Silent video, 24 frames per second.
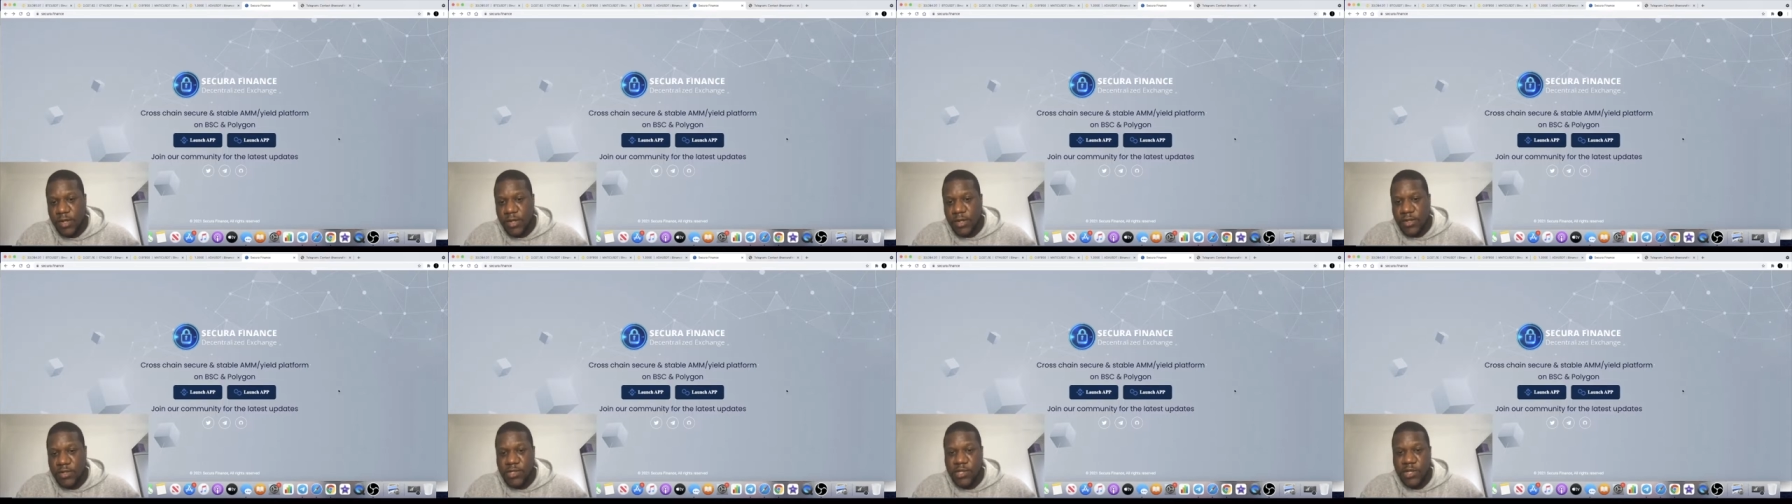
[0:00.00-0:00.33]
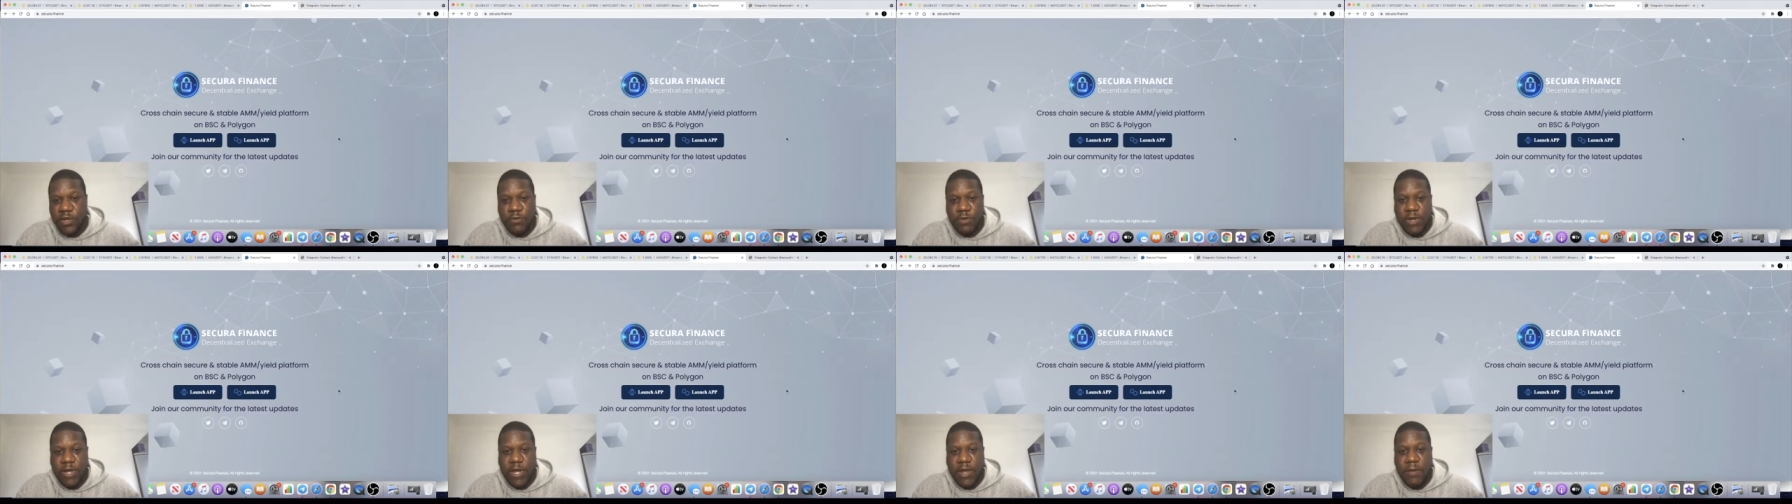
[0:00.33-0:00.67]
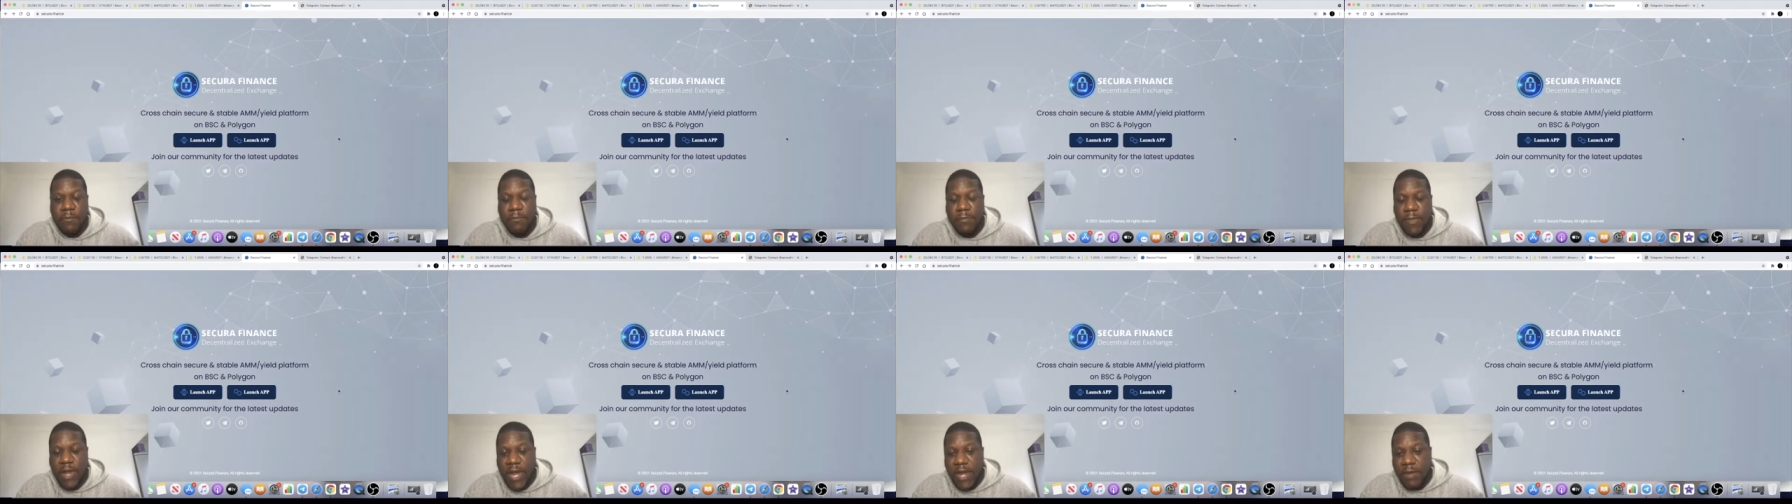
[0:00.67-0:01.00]
so uh,
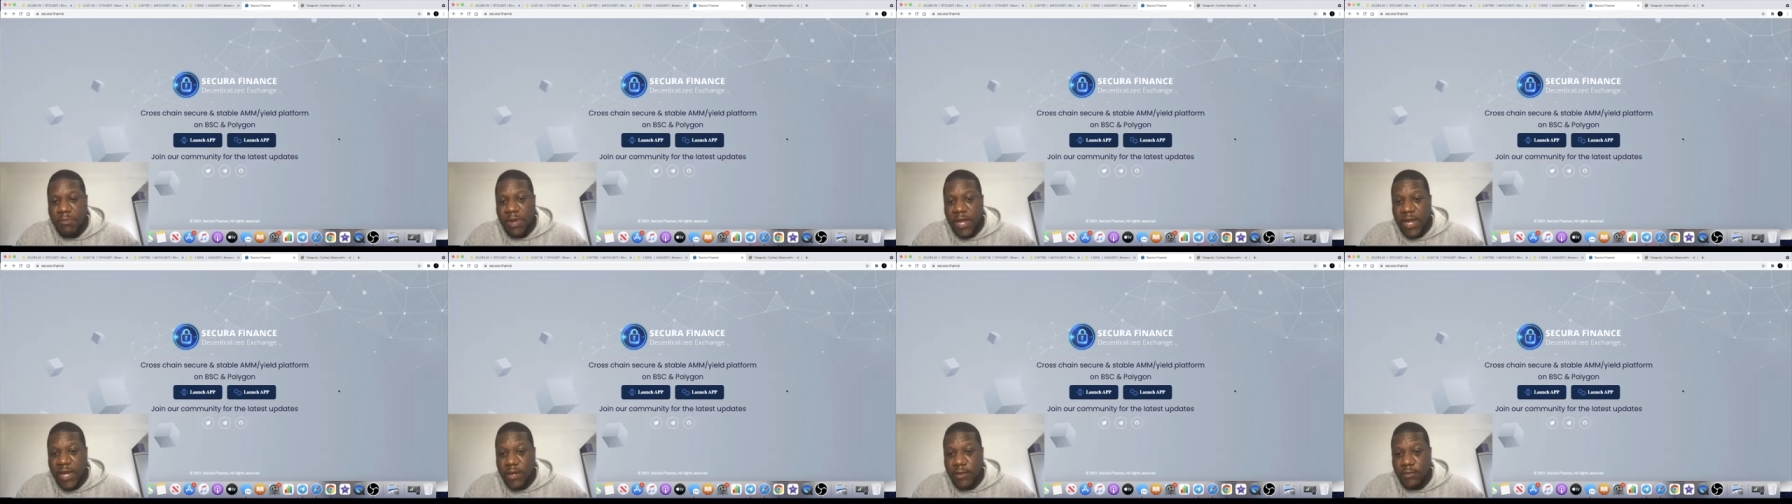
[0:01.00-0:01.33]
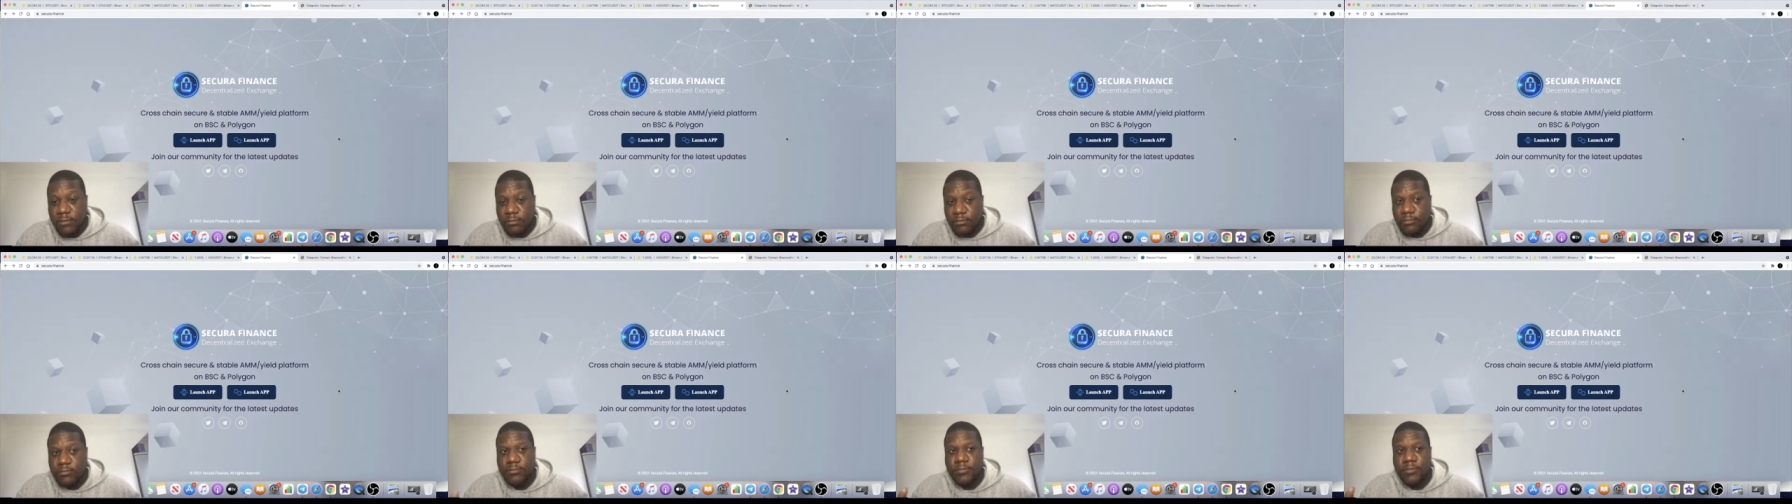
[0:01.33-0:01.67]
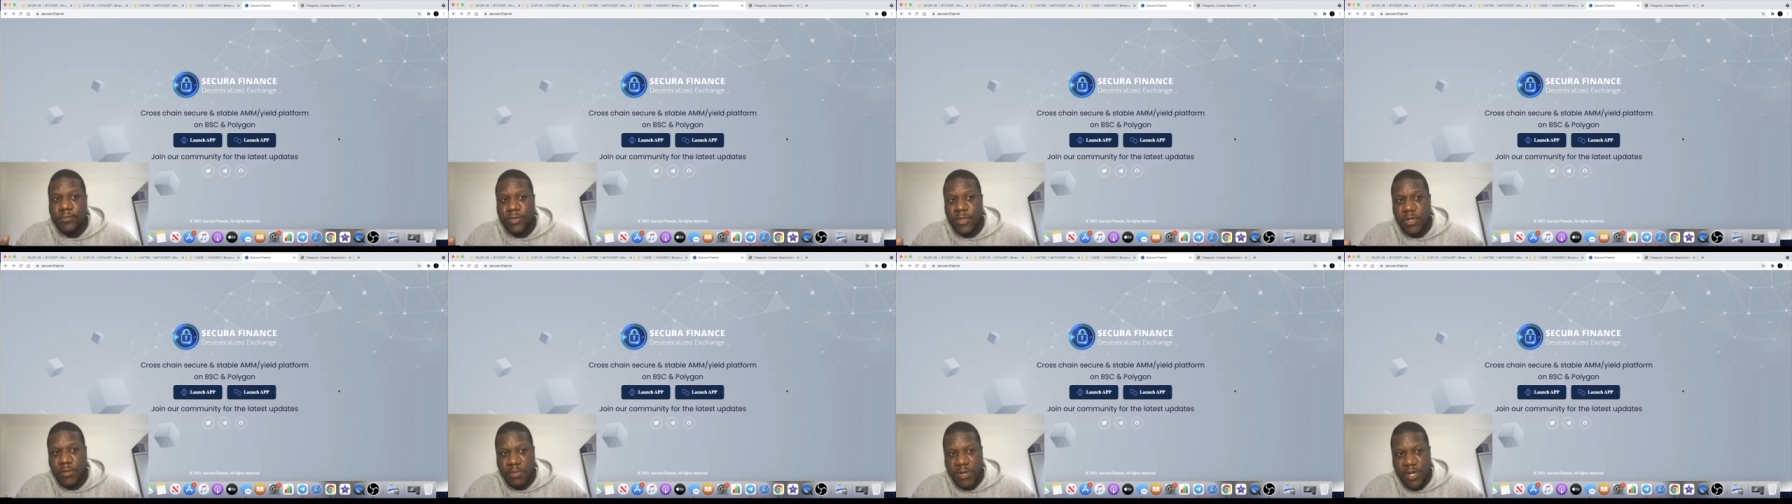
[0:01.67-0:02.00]
maybe
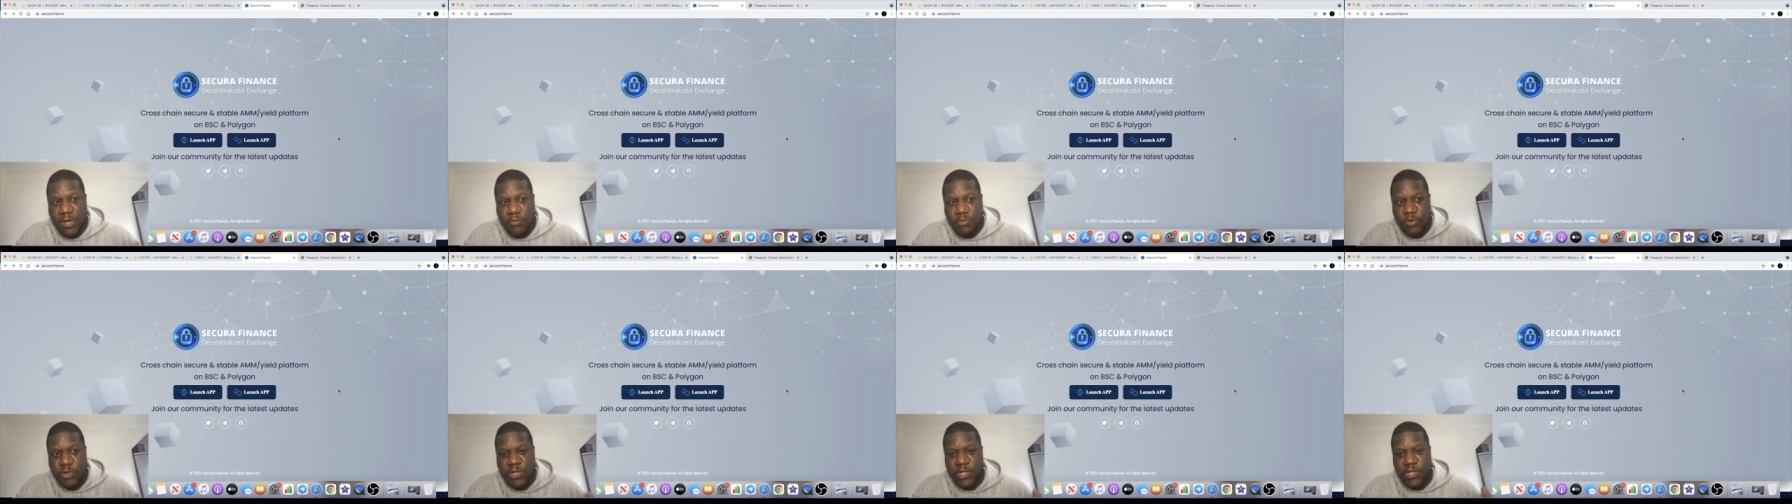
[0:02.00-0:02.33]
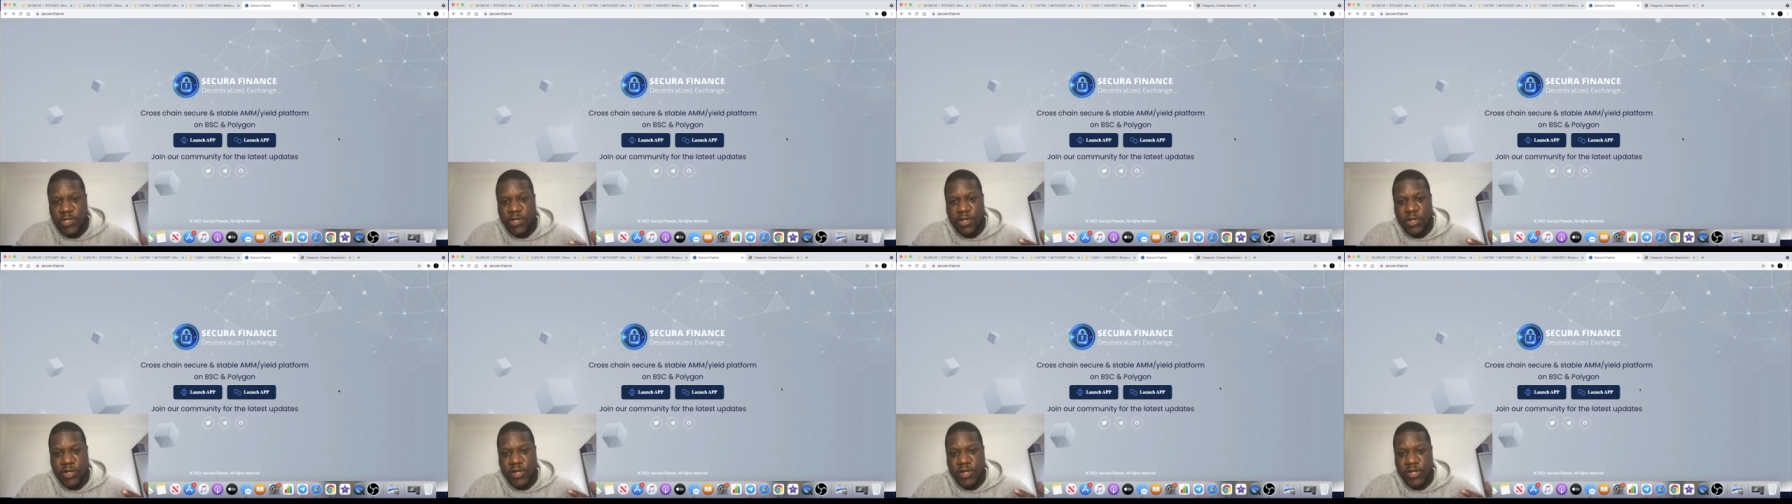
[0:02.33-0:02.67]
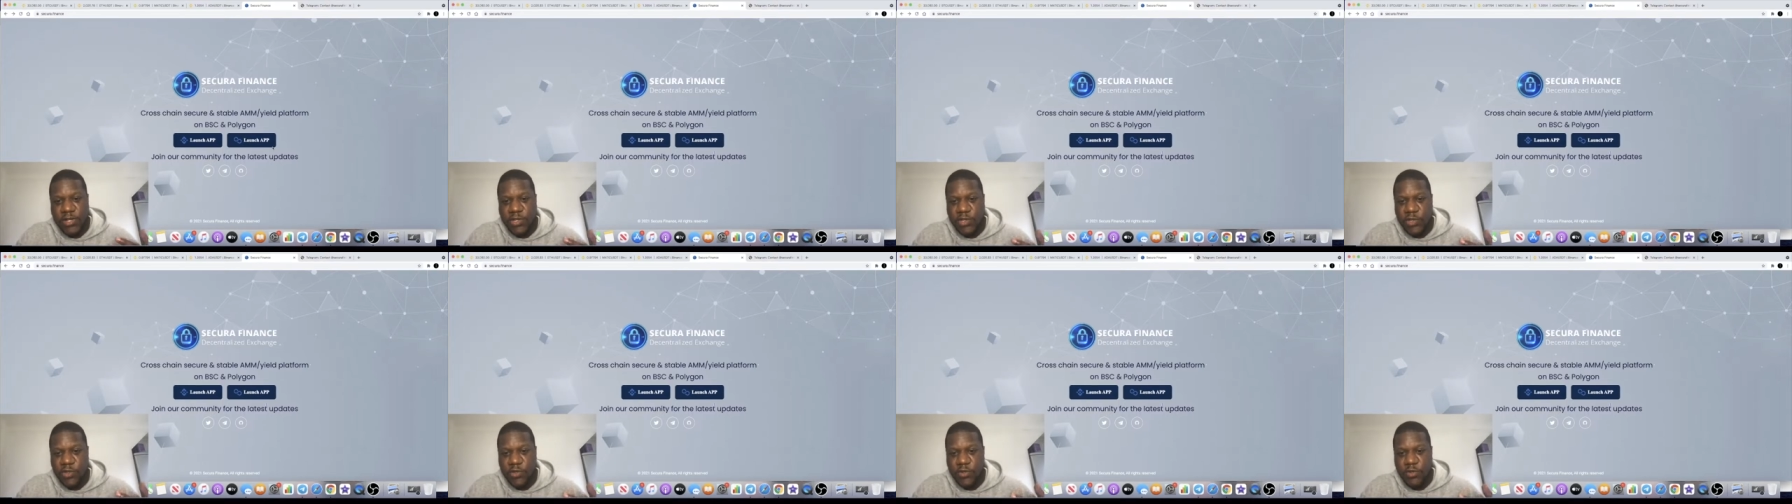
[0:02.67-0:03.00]
the people decided
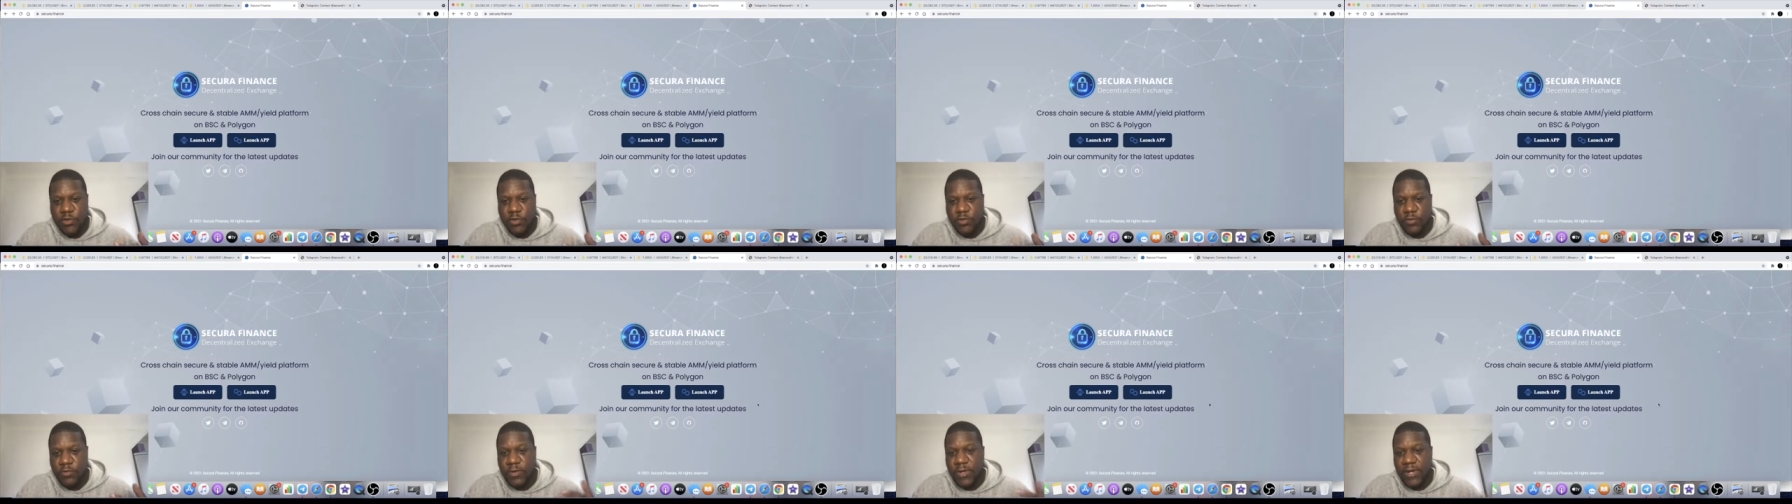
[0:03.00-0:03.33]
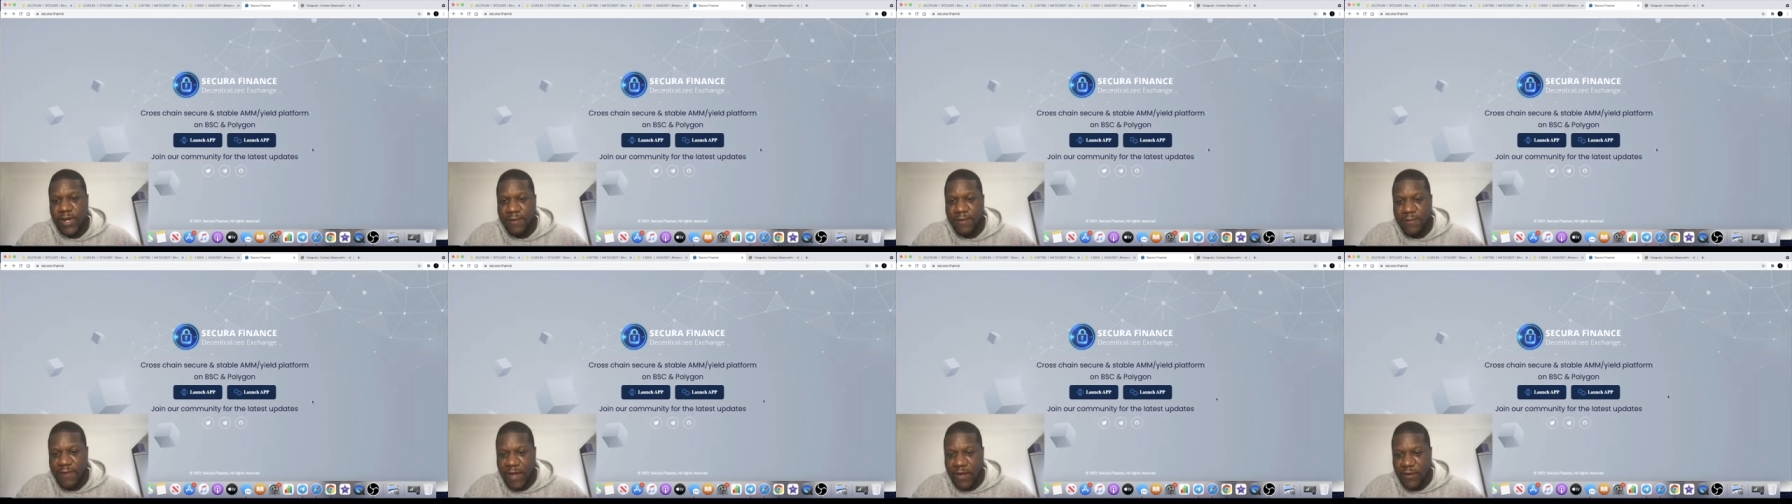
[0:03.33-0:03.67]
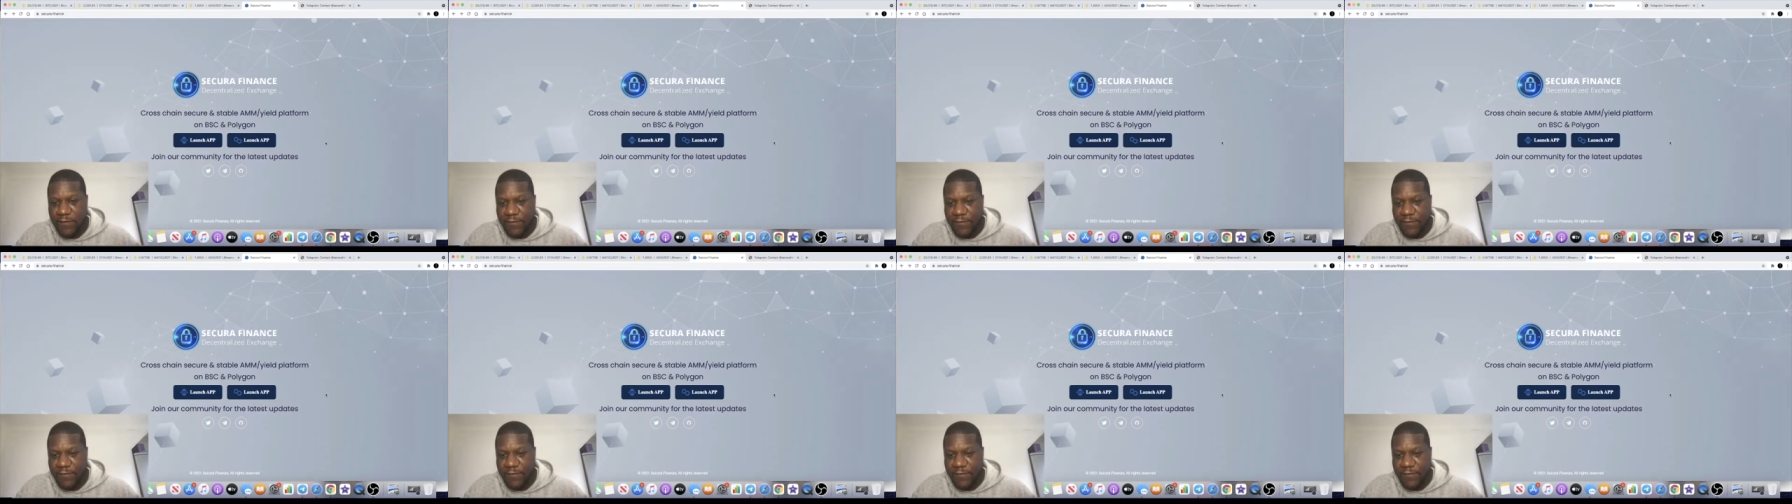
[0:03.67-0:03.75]
to leave out of